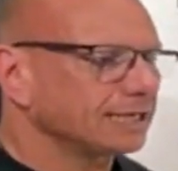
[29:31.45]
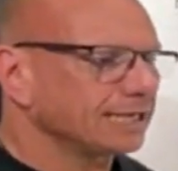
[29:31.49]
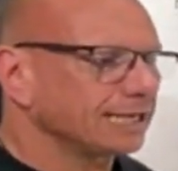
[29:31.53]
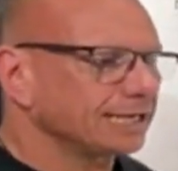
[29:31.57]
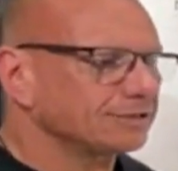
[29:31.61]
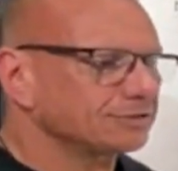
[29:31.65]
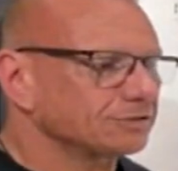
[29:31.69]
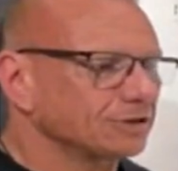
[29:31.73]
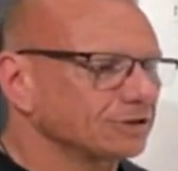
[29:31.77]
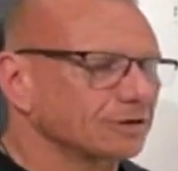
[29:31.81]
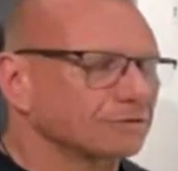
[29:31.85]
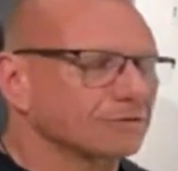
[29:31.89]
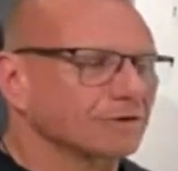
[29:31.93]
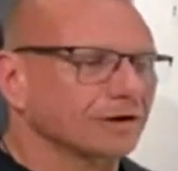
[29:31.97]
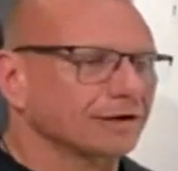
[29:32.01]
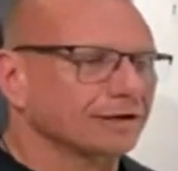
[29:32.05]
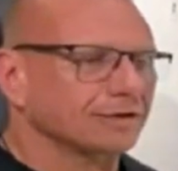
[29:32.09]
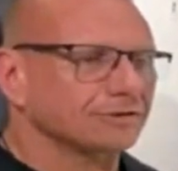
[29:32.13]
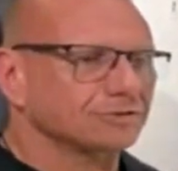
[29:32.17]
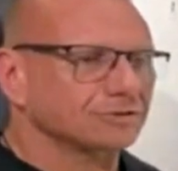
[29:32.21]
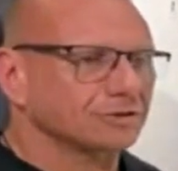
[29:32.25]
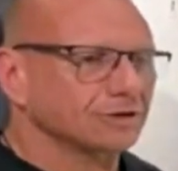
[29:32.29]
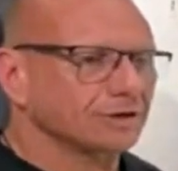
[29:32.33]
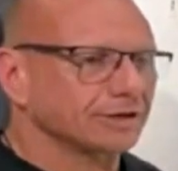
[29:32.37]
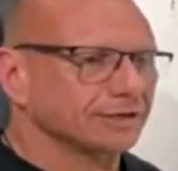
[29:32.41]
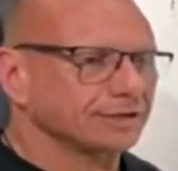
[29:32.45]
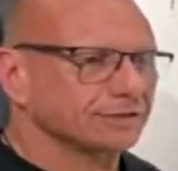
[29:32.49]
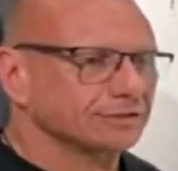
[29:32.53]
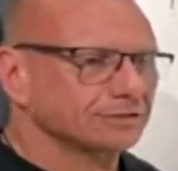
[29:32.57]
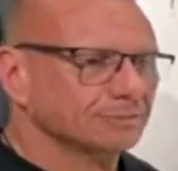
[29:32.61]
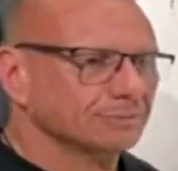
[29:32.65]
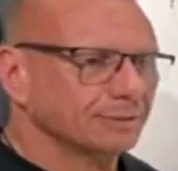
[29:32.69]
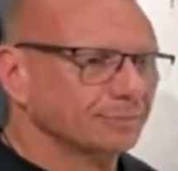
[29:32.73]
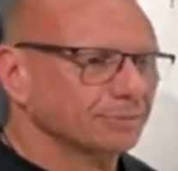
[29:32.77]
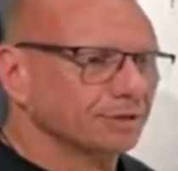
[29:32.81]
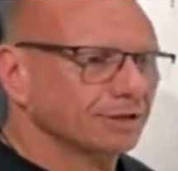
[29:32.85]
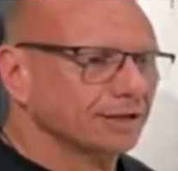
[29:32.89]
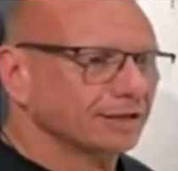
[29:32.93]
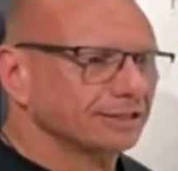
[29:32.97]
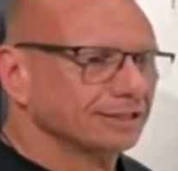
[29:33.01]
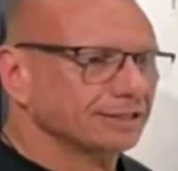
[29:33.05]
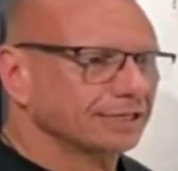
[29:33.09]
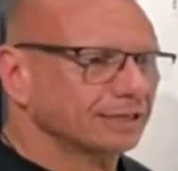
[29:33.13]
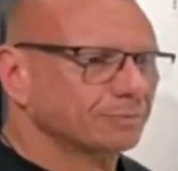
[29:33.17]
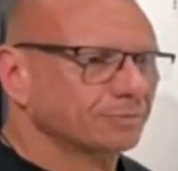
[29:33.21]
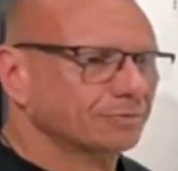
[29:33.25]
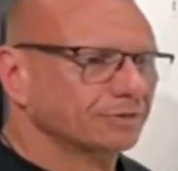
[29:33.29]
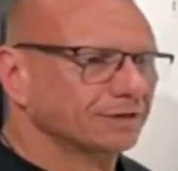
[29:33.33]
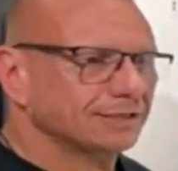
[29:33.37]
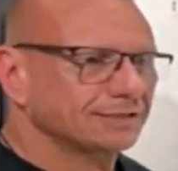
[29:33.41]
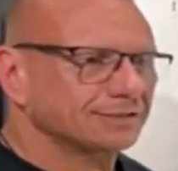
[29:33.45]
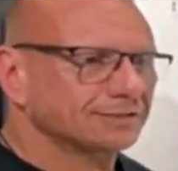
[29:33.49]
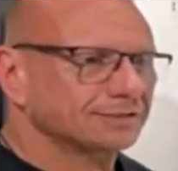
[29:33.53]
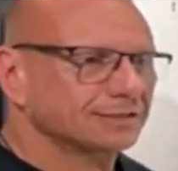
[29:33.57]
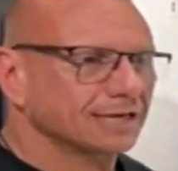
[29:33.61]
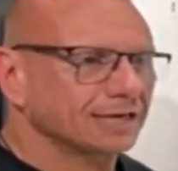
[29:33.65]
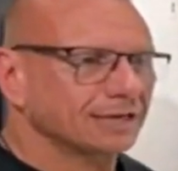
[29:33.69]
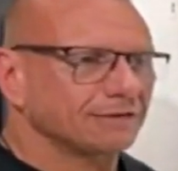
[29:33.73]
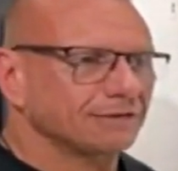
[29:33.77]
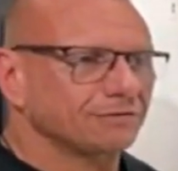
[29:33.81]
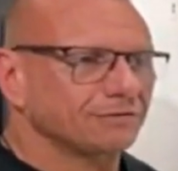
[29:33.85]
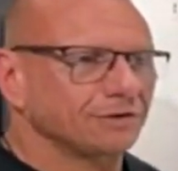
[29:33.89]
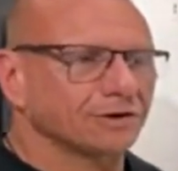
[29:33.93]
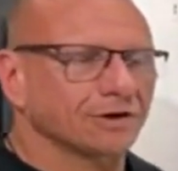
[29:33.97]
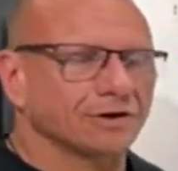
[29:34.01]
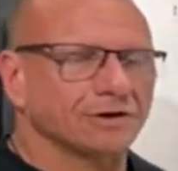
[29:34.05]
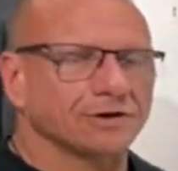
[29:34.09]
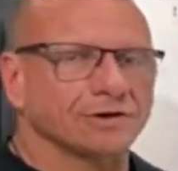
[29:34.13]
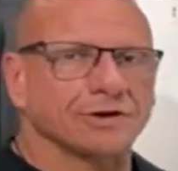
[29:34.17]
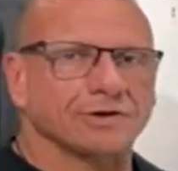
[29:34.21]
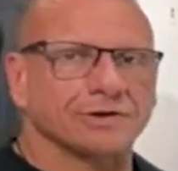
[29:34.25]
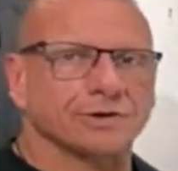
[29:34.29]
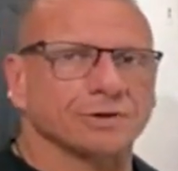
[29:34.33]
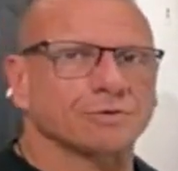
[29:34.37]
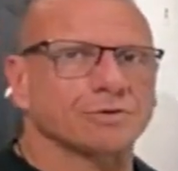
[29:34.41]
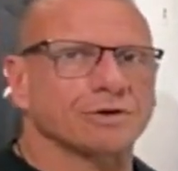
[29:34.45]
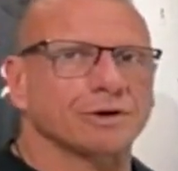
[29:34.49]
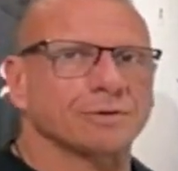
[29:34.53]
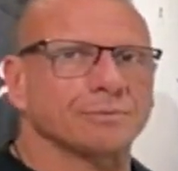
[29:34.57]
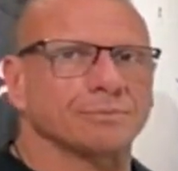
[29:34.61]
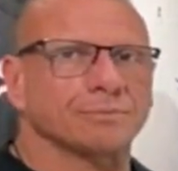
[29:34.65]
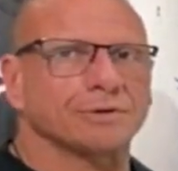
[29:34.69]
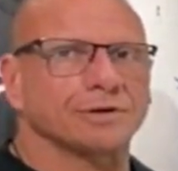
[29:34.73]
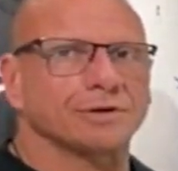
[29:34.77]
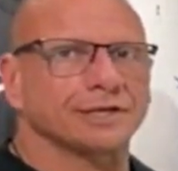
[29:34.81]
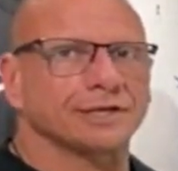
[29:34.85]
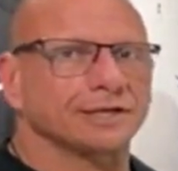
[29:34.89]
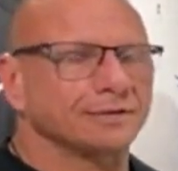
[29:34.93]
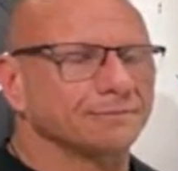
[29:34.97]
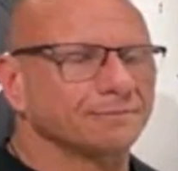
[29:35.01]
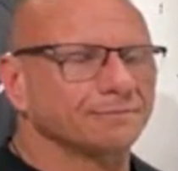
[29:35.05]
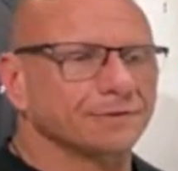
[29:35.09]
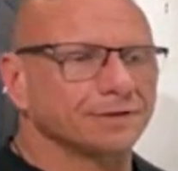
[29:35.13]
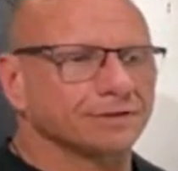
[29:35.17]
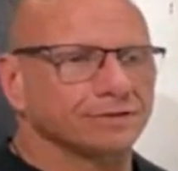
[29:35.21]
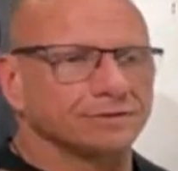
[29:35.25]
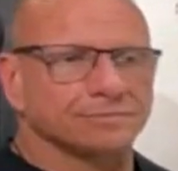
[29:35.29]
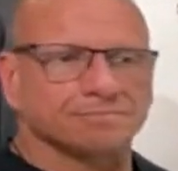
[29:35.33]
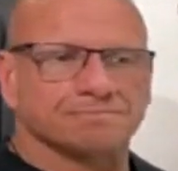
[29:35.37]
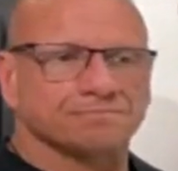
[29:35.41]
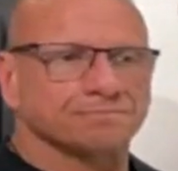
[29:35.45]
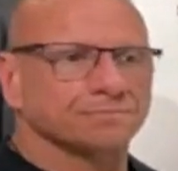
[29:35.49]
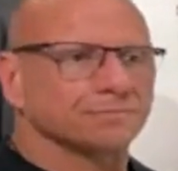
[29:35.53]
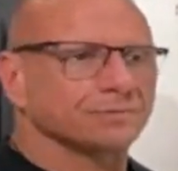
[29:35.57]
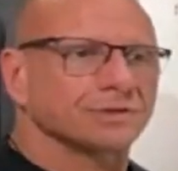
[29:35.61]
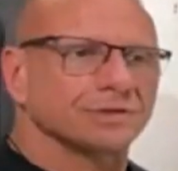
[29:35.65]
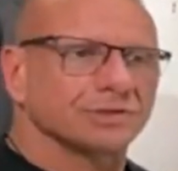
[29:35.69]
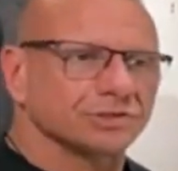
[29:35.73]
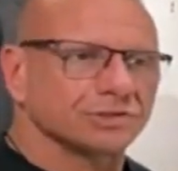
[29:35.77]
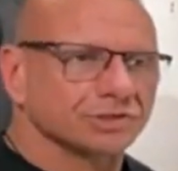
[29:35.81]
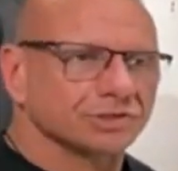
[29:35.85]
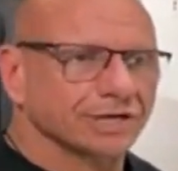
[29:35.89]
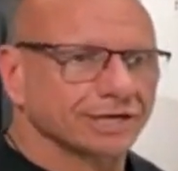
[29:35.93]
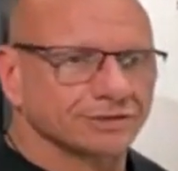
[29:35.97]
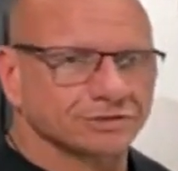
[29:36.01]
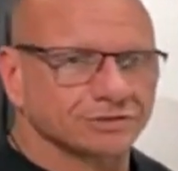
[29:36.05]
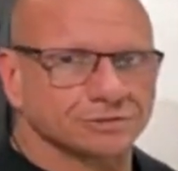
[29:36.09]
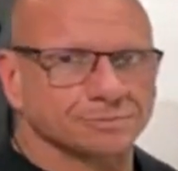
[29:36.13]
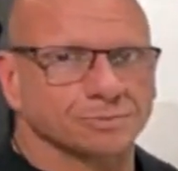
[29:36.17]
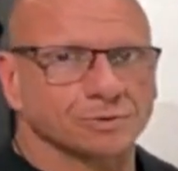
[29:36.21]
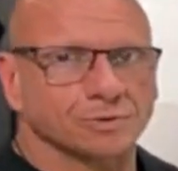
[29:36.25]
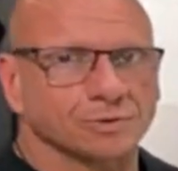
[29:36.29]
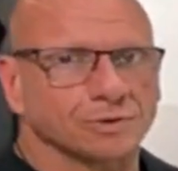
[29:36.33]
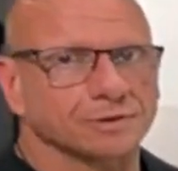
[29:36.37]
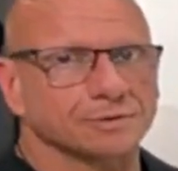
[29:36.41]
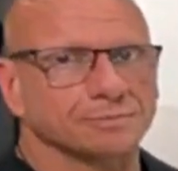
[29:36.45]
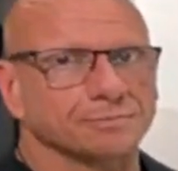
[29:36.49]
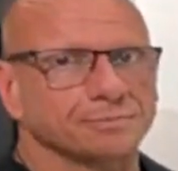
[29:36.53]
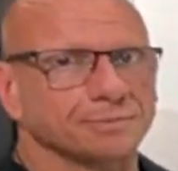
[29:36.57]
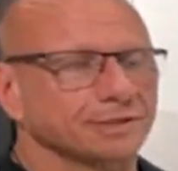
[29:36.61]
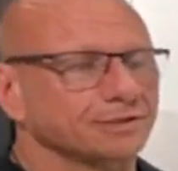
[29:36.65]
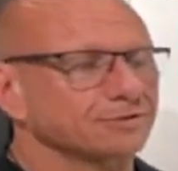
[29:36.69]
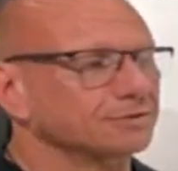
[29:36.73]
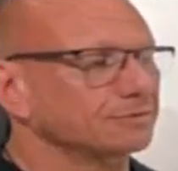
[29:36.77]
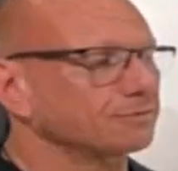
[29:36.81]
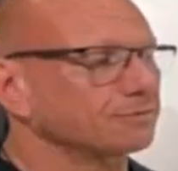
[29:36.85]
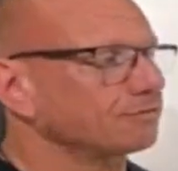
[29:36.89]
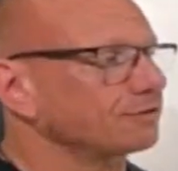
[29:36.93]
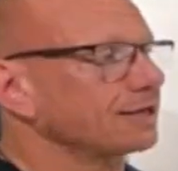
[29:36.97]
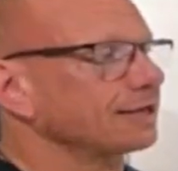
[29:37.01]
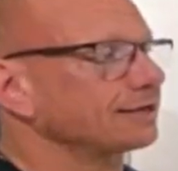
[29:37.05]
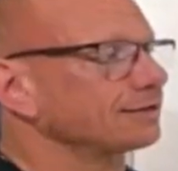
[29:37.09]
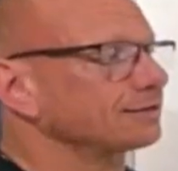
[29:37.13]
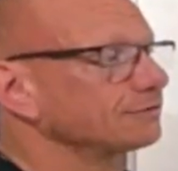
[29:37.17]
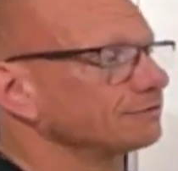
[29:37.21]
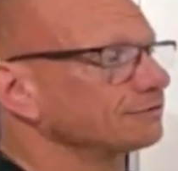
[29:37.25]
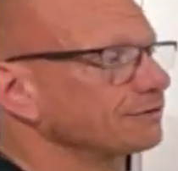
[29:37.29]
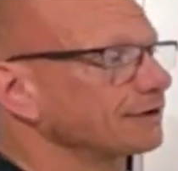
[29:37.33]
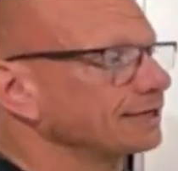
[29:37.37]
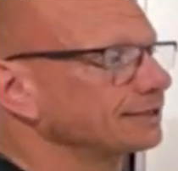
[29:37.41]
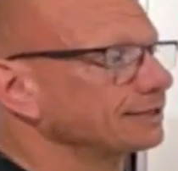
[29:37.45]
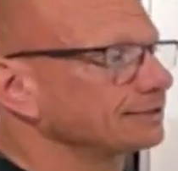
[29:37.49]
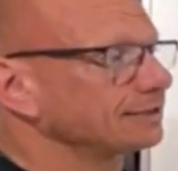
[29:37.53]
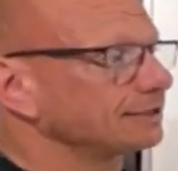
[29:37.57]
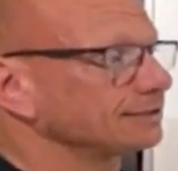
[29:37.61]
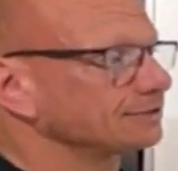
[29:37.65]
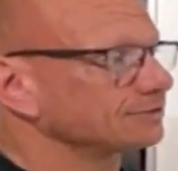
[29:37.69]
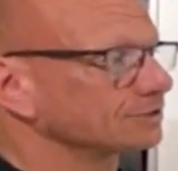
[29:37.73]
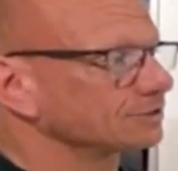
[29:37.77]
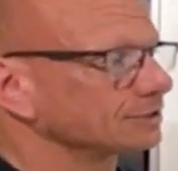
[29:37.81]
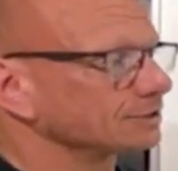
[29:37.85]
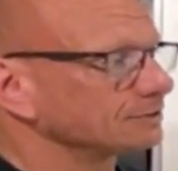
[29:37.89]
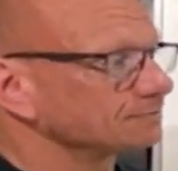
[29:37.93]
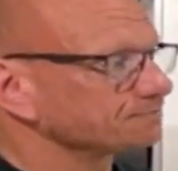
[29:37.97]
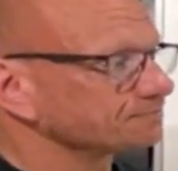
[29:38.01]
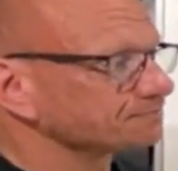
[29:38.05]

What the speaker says: It's not rocket science. People like Lee Priest say, if you don't know your own body, then change sport. Because the fact is,